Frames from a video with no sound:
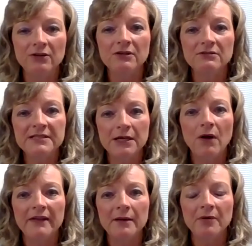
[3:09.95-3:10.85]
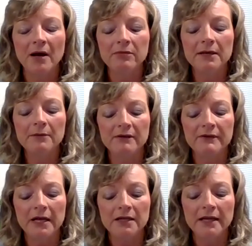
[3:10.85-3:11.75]
You can see why they probably
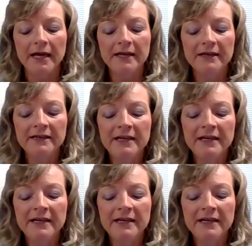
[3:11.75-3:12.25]
abbreviated that.